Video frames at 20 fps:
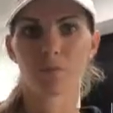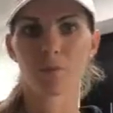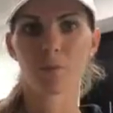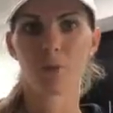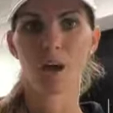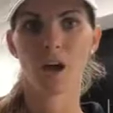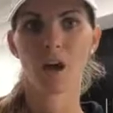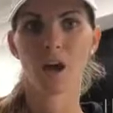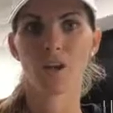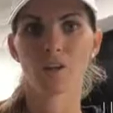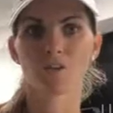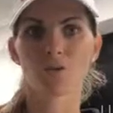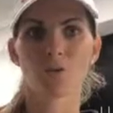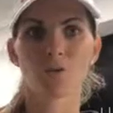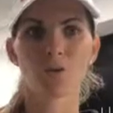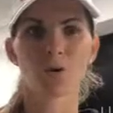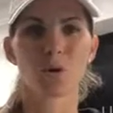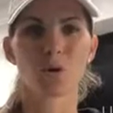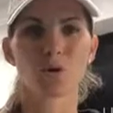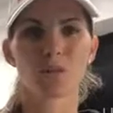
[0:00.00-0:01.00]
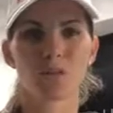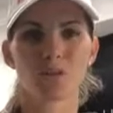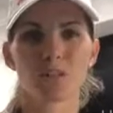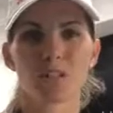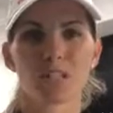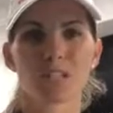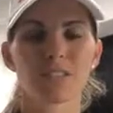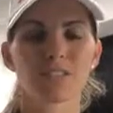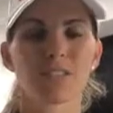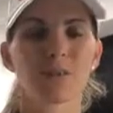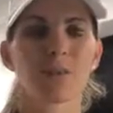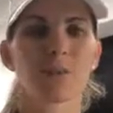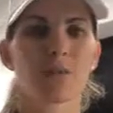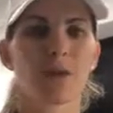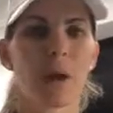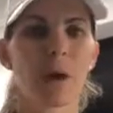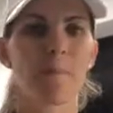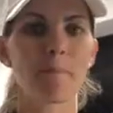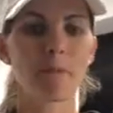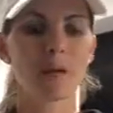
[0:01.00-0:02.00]
Okay, so those are things for
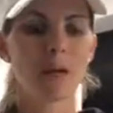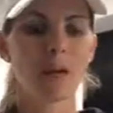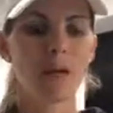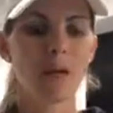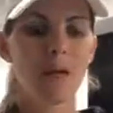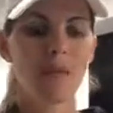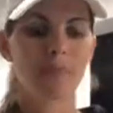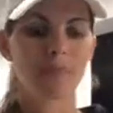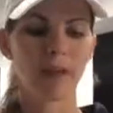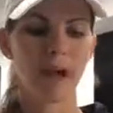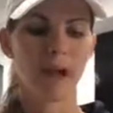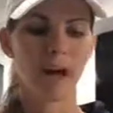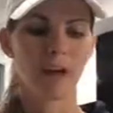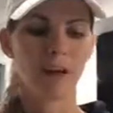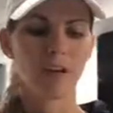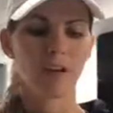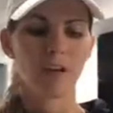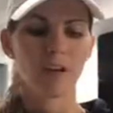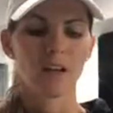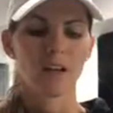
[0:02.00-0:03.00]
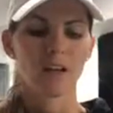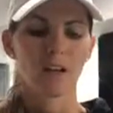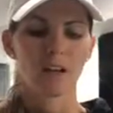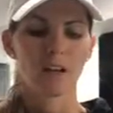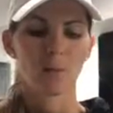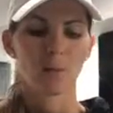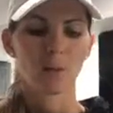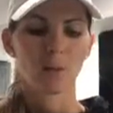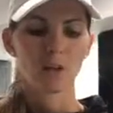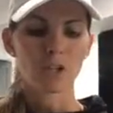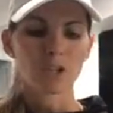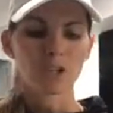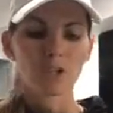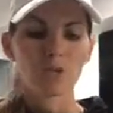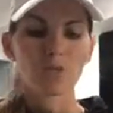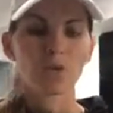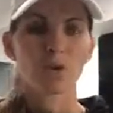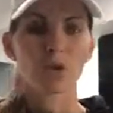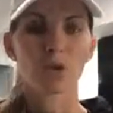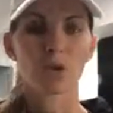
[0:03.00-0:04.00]
prep that once
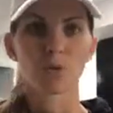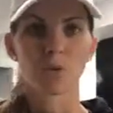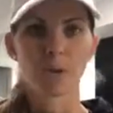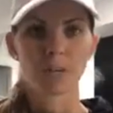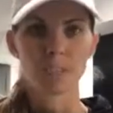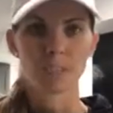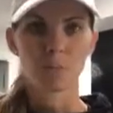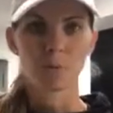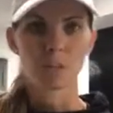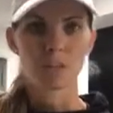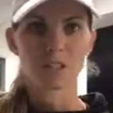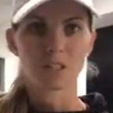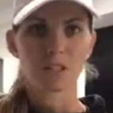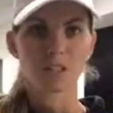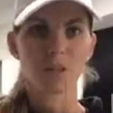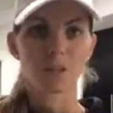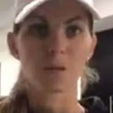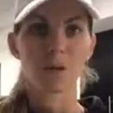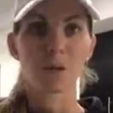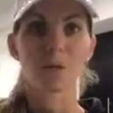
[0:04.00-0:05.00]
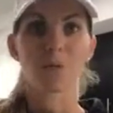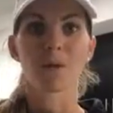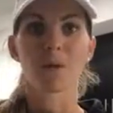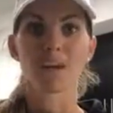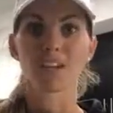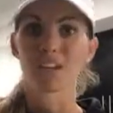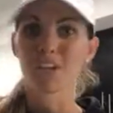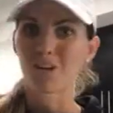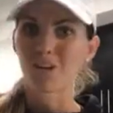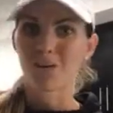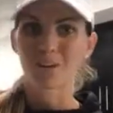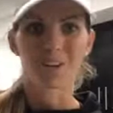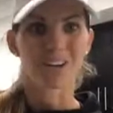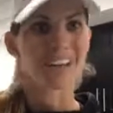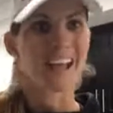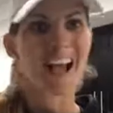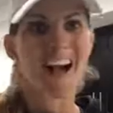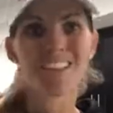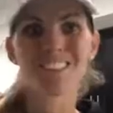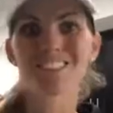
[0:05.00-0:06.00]
you know your recipes and your meal plan and you know your
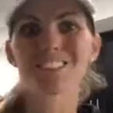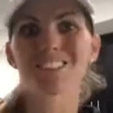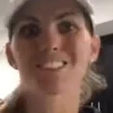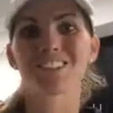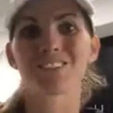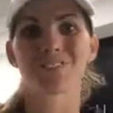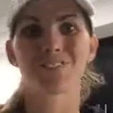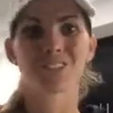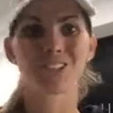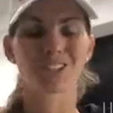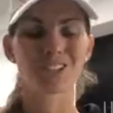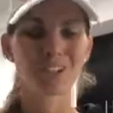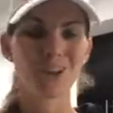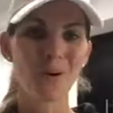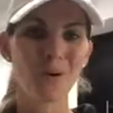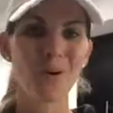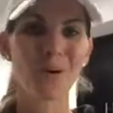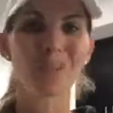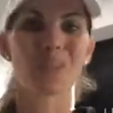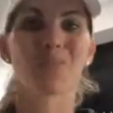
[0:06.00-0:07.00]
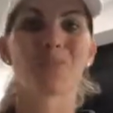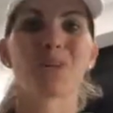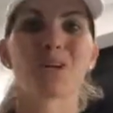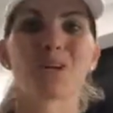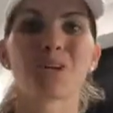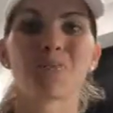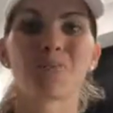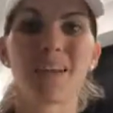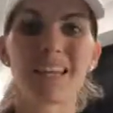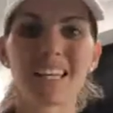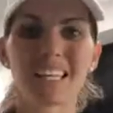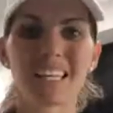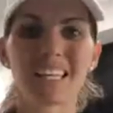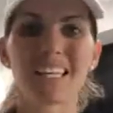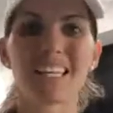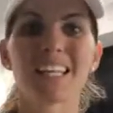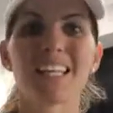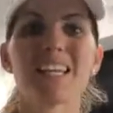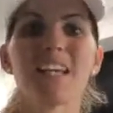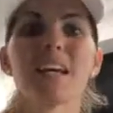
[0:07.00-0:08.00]
calendar and where you're going and what you're
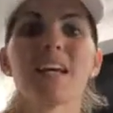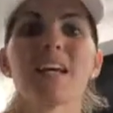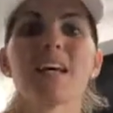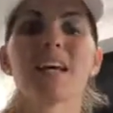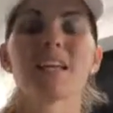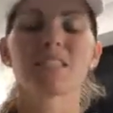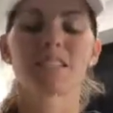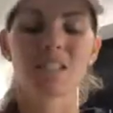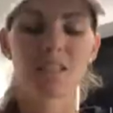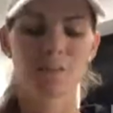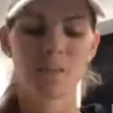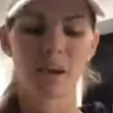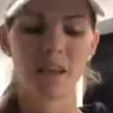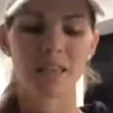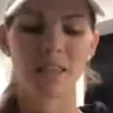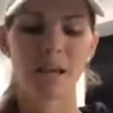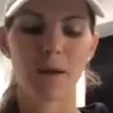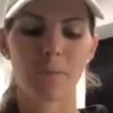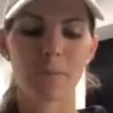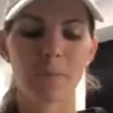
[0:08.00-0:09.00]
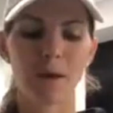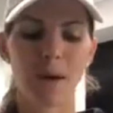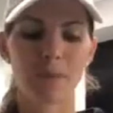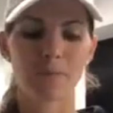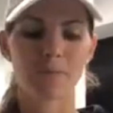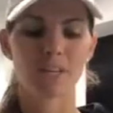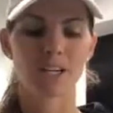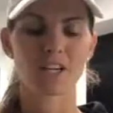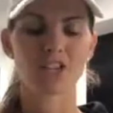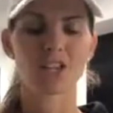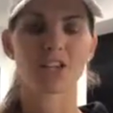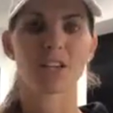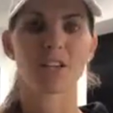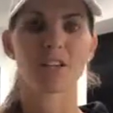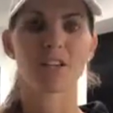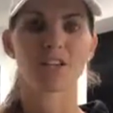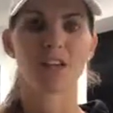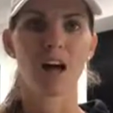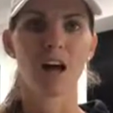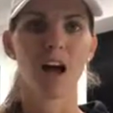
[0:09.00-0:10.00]
making, it's going to make that prep session
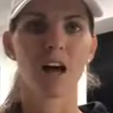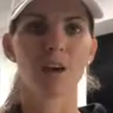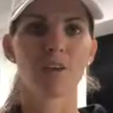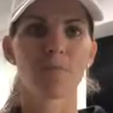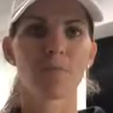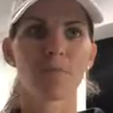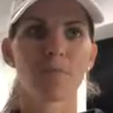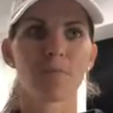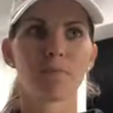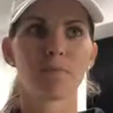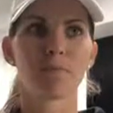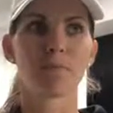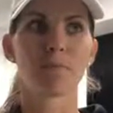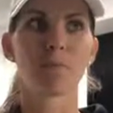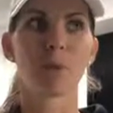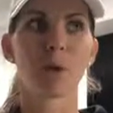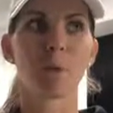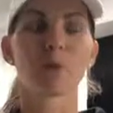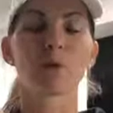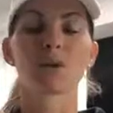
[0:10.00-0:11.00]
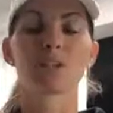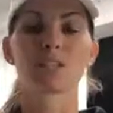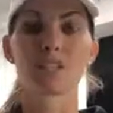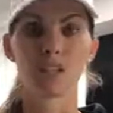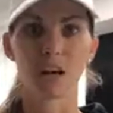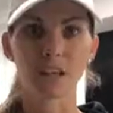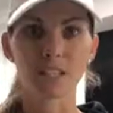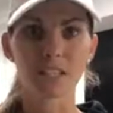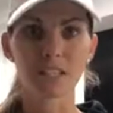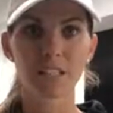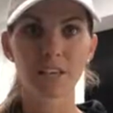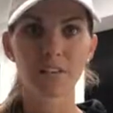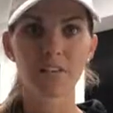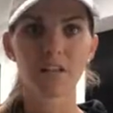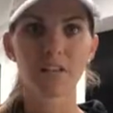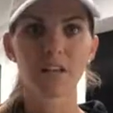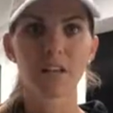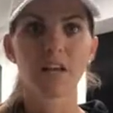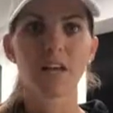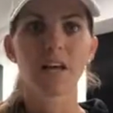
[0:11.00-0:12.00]
a lot more productive,
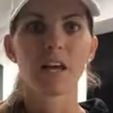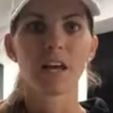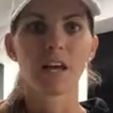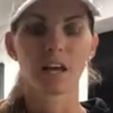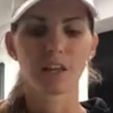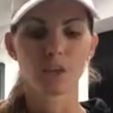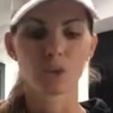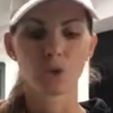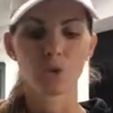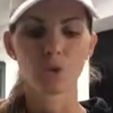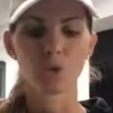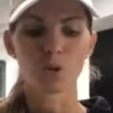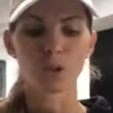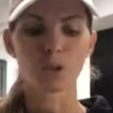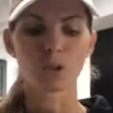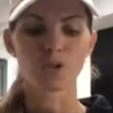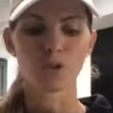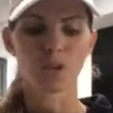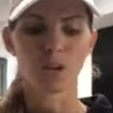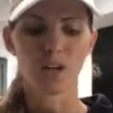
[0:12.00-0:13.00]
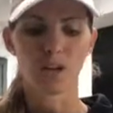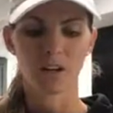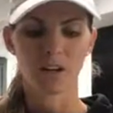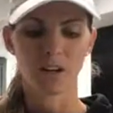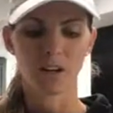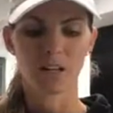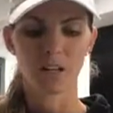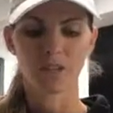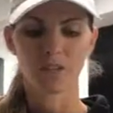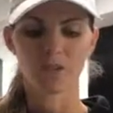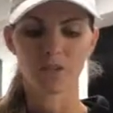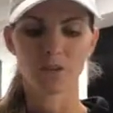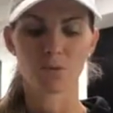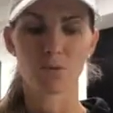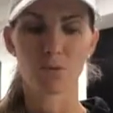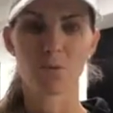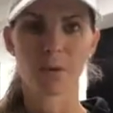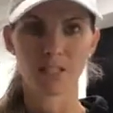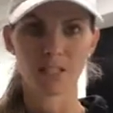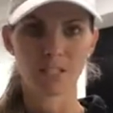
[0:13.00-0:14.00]
and you can do that on an
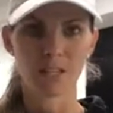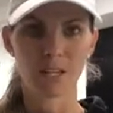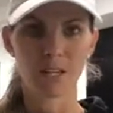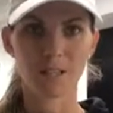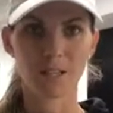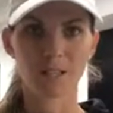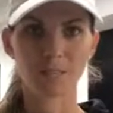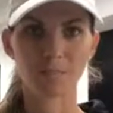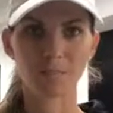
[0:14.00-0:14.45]
individual basis.